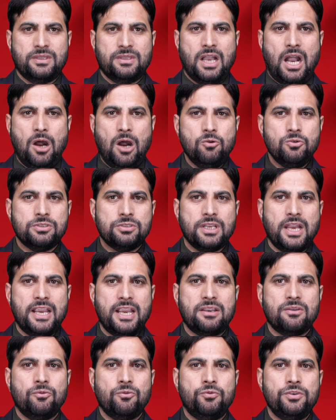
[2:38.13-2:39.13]

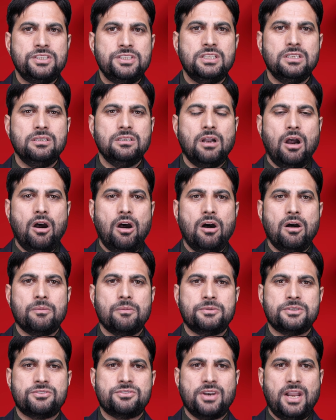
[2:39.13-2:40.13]
Outside, whizzing
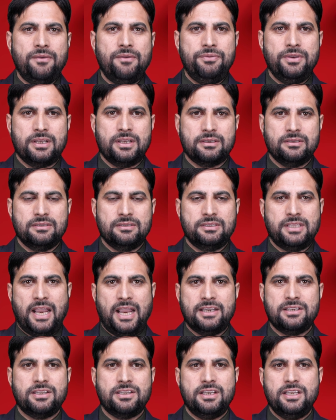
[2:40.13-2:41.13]
of the traffic,
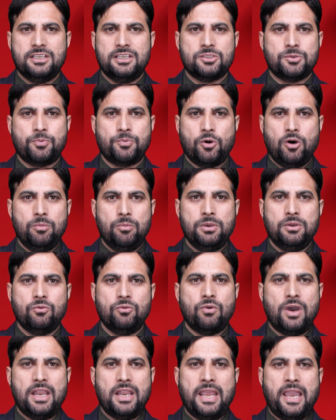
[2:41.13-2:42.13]
that creates problem
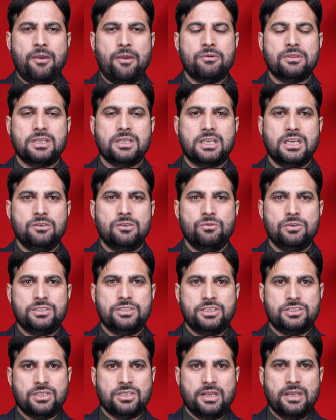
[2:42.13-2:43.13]
while having the
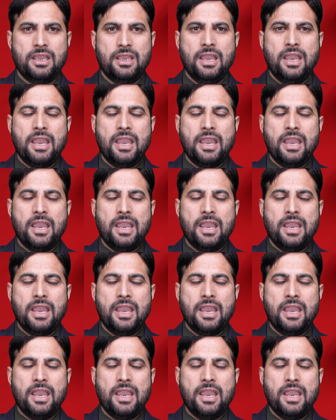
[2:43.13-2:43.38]
conversation.